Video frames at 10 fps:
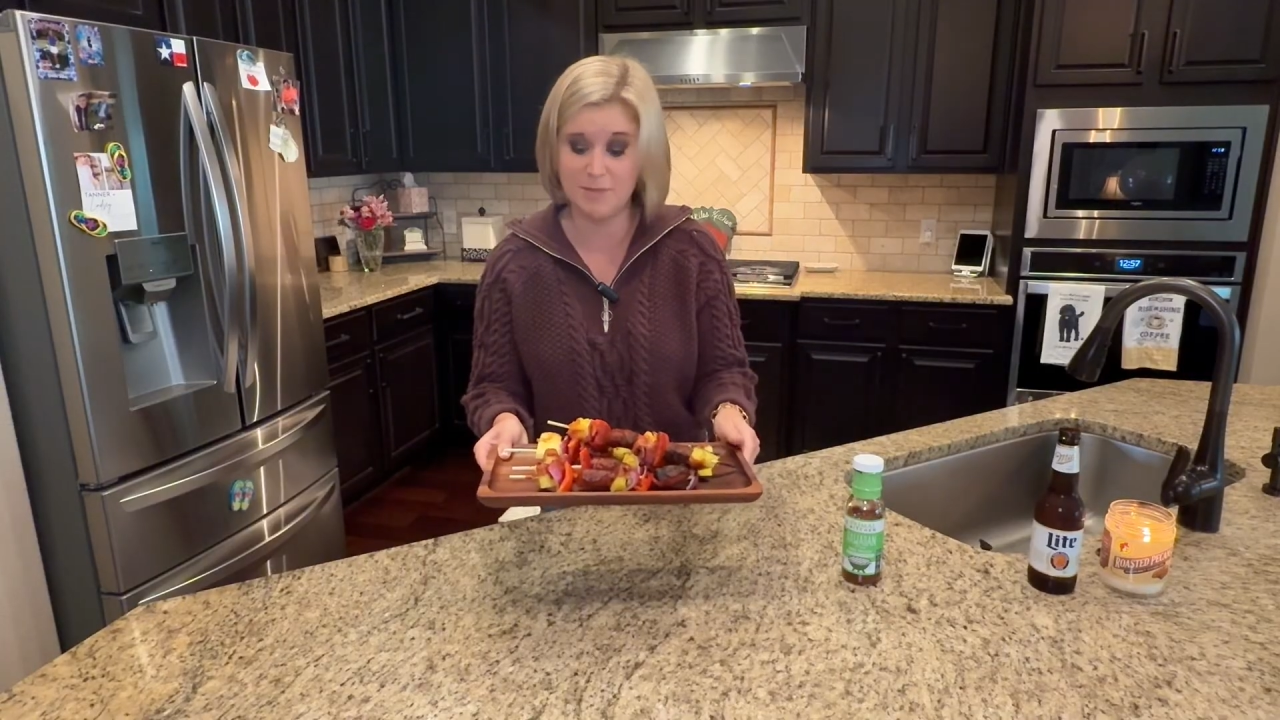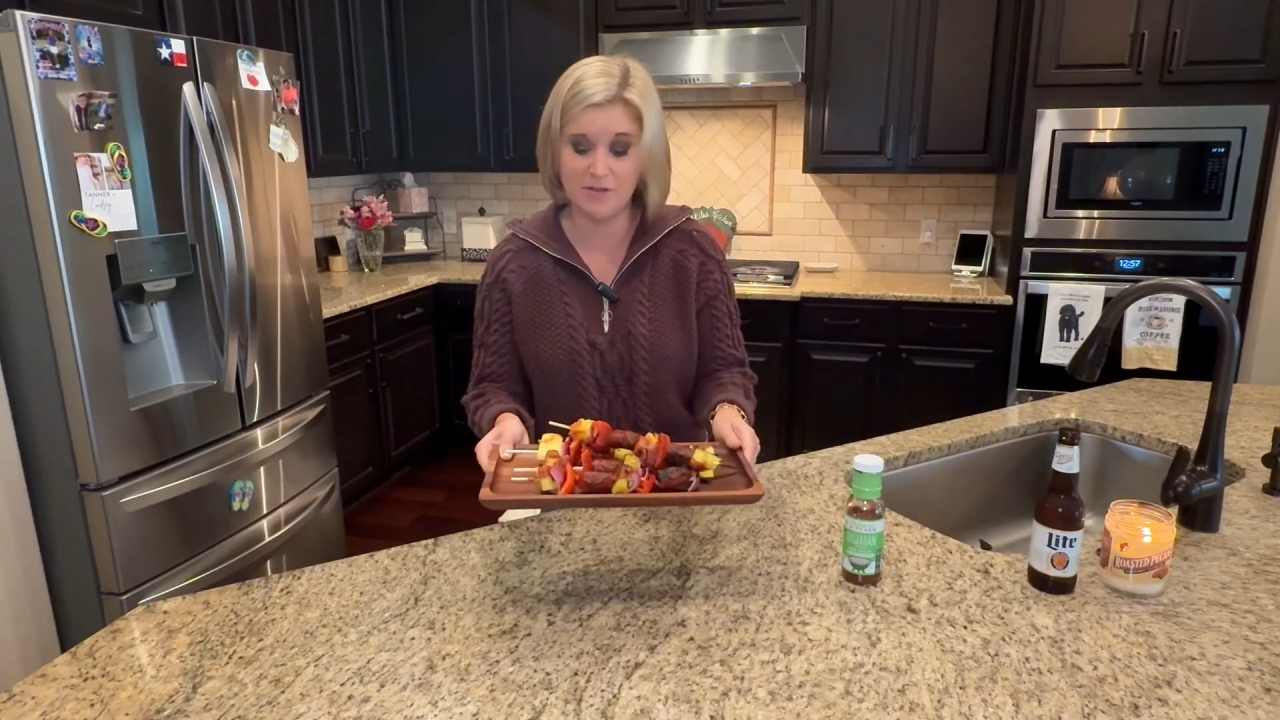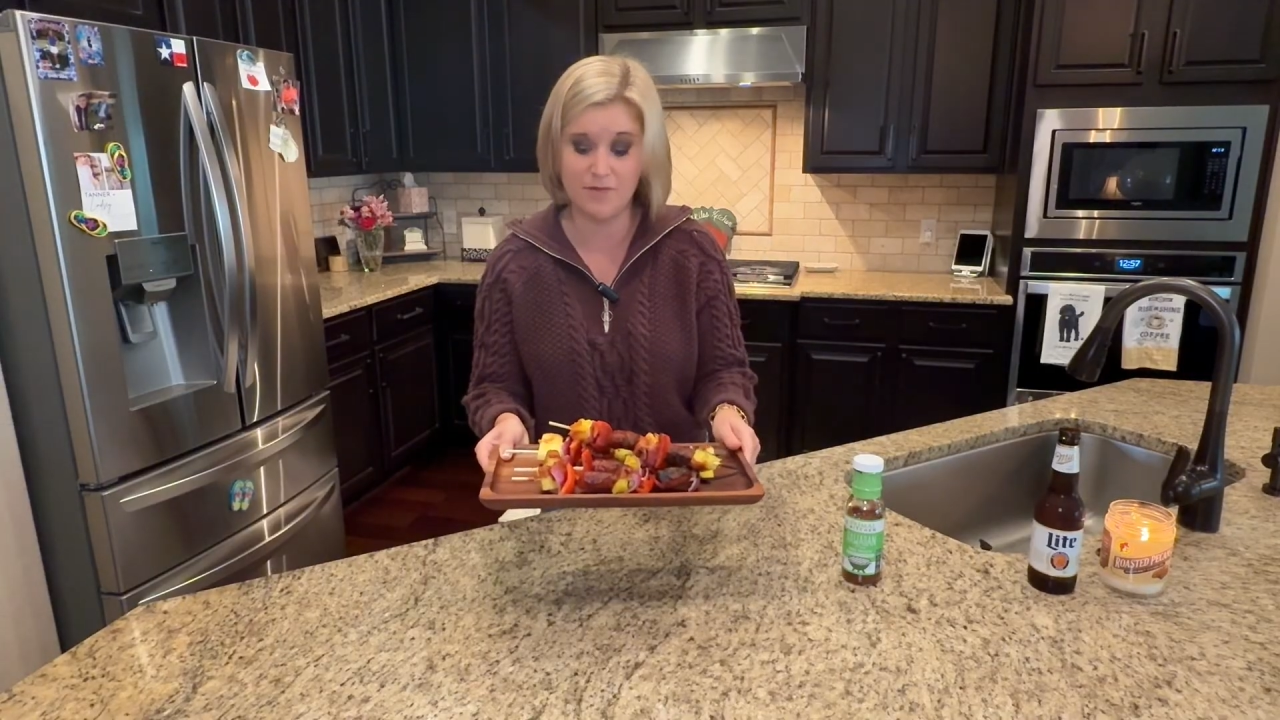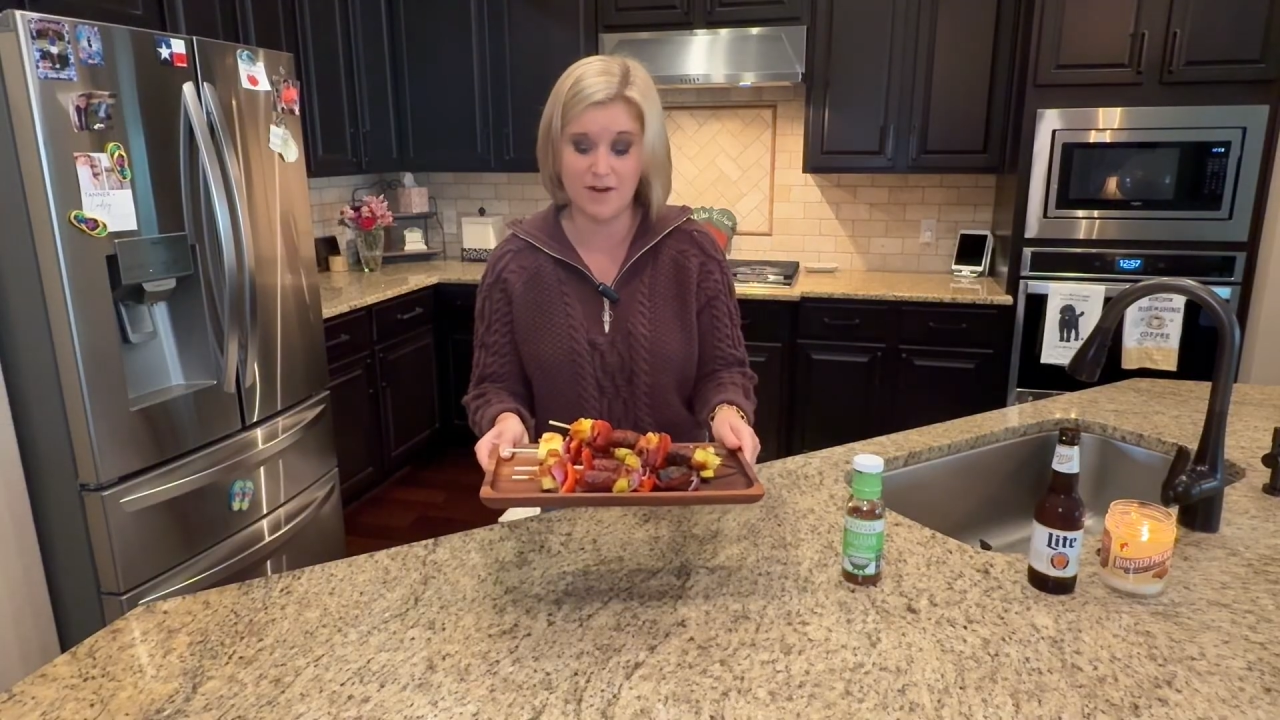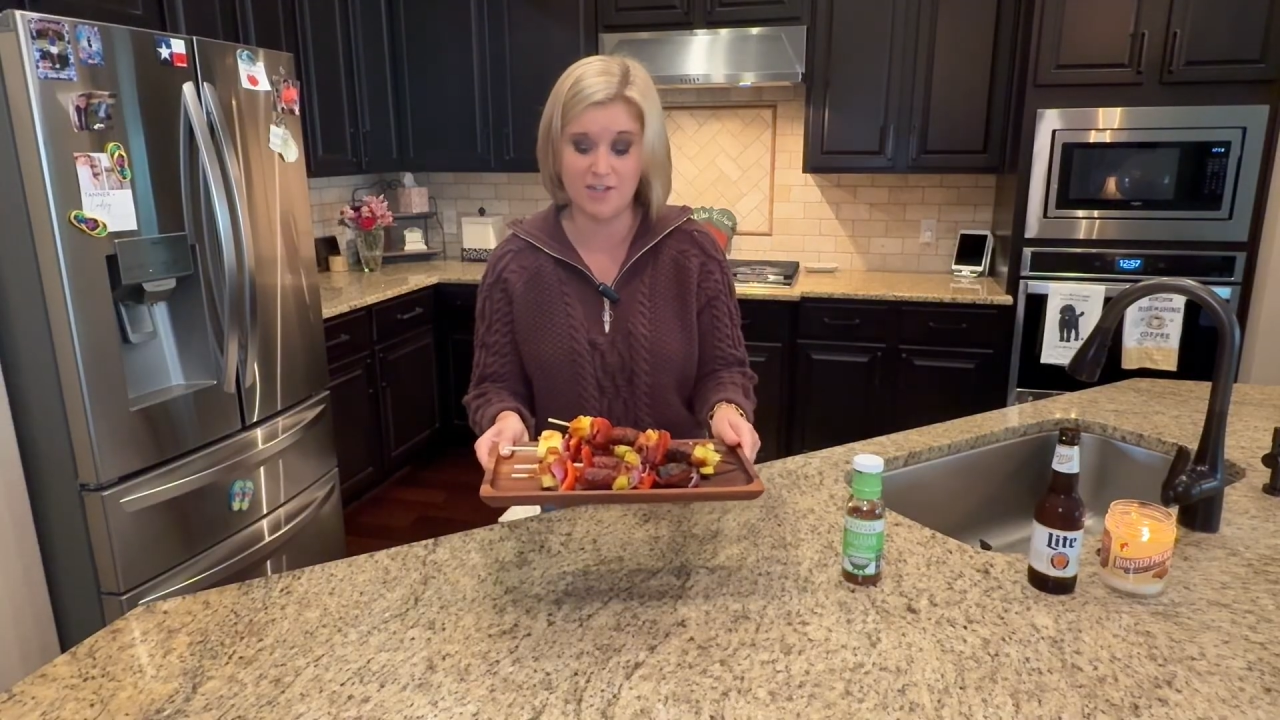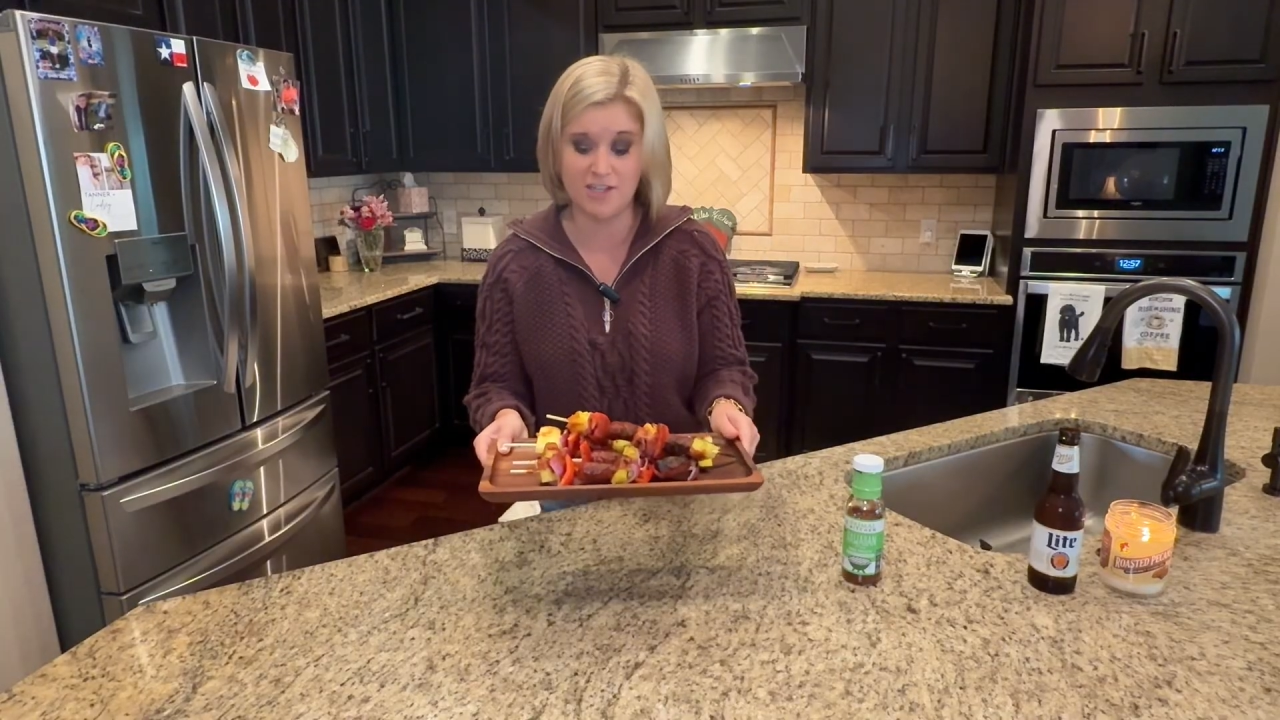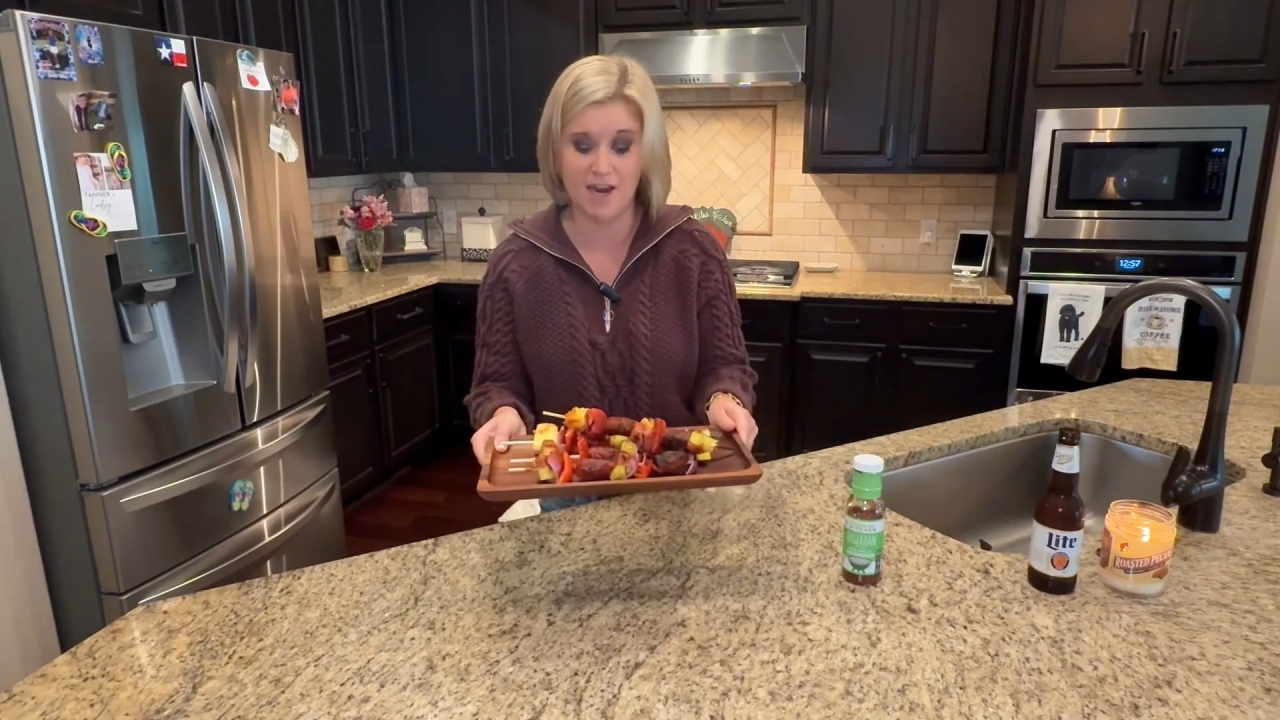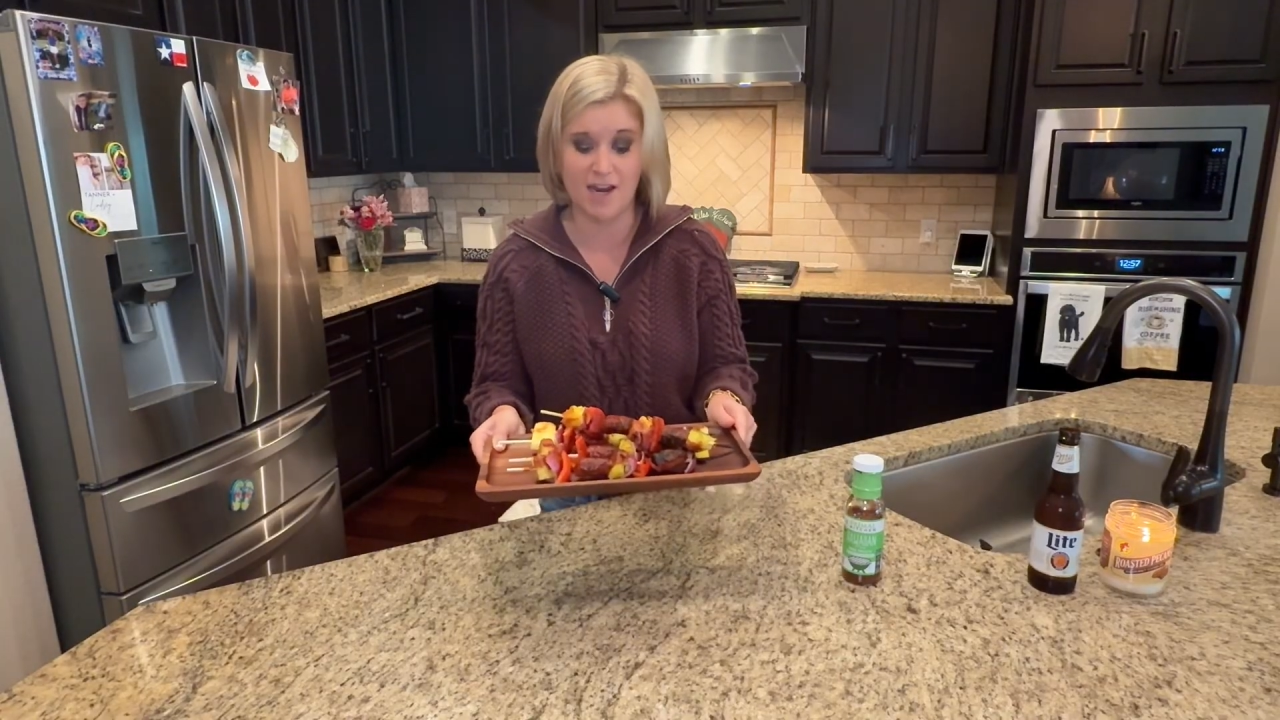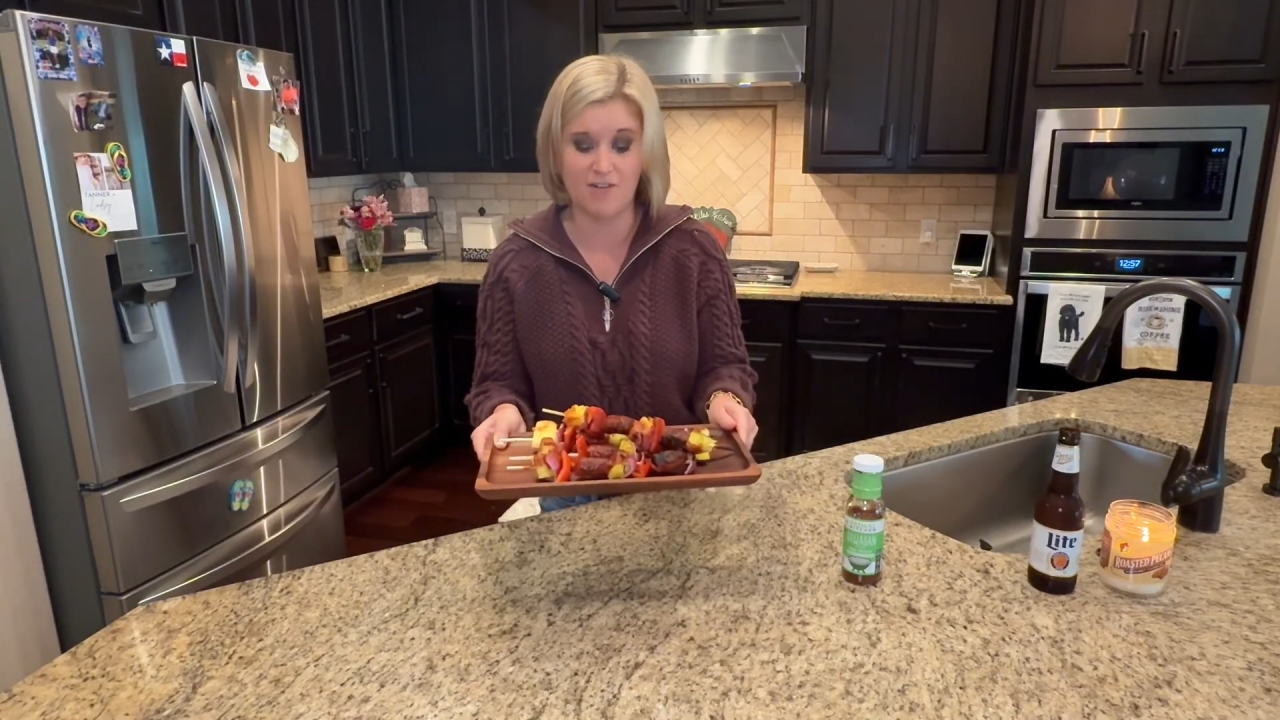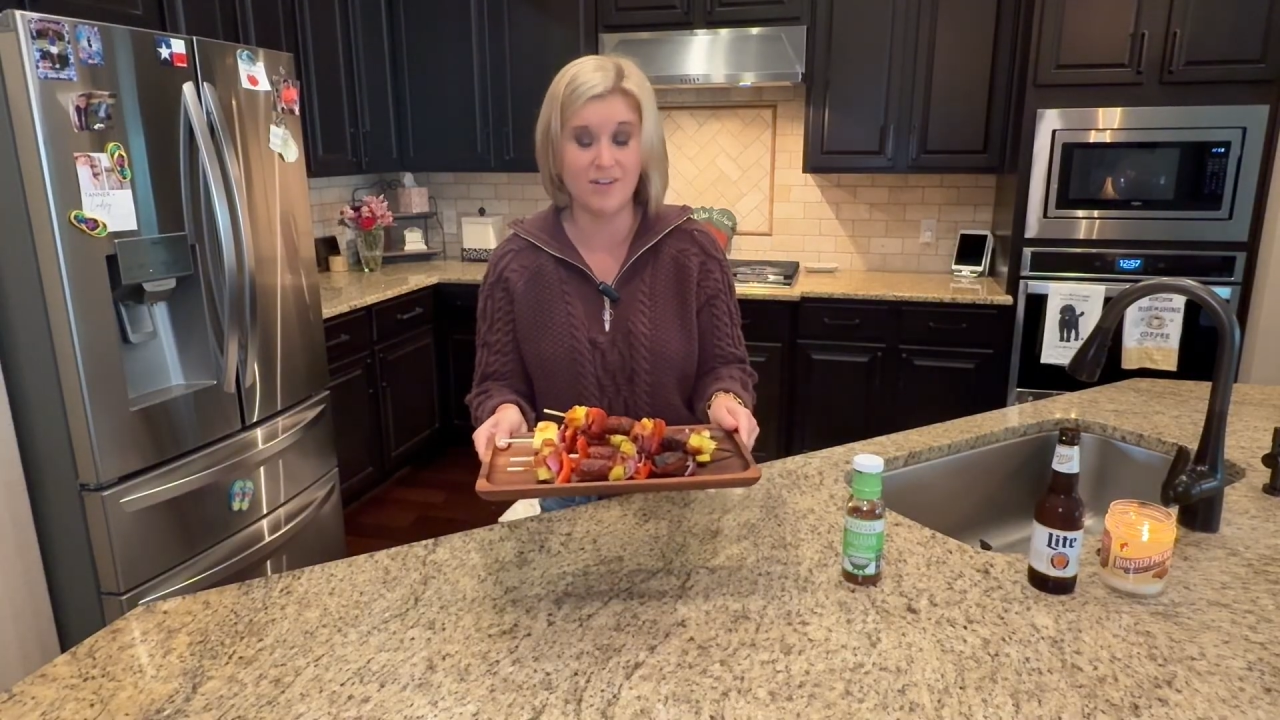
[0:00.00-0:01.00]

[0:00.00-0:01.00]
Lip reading: refreshing and